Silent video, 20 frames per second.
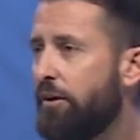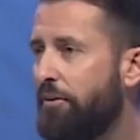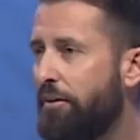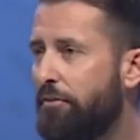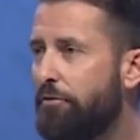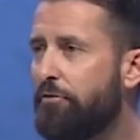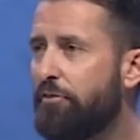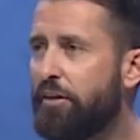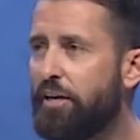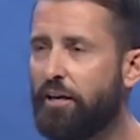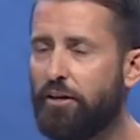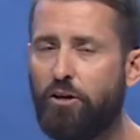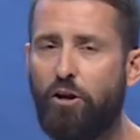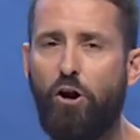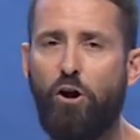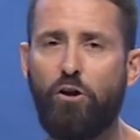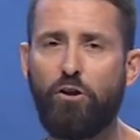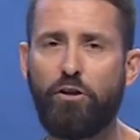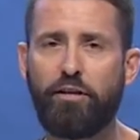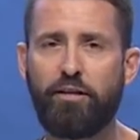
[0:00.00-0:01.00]
I'll never forget
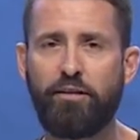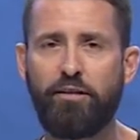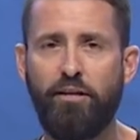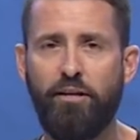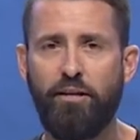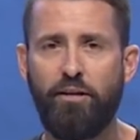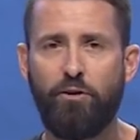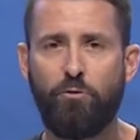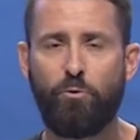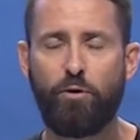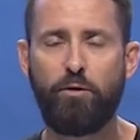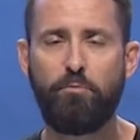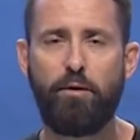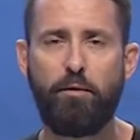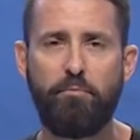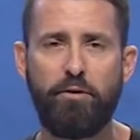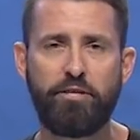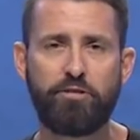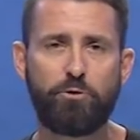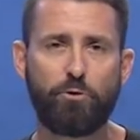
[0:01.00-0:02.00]
calling one of
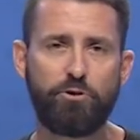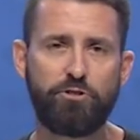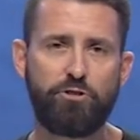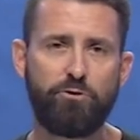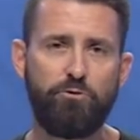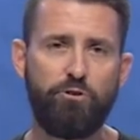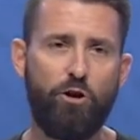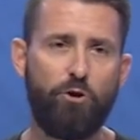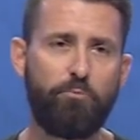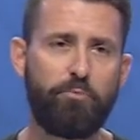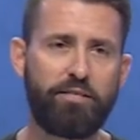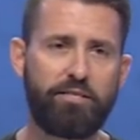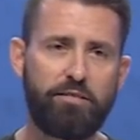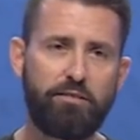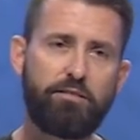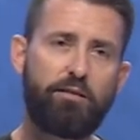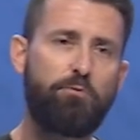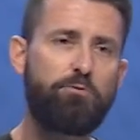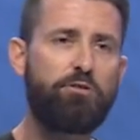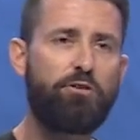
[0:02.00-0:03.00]
my mentors who'd known me
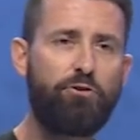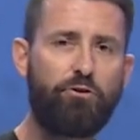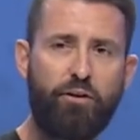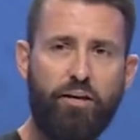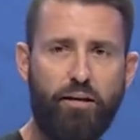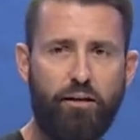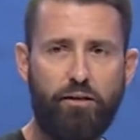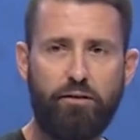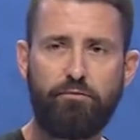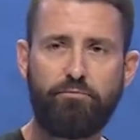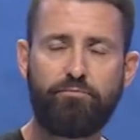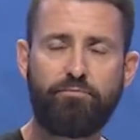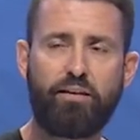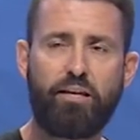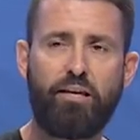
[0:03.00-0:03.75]
since I was a little kid.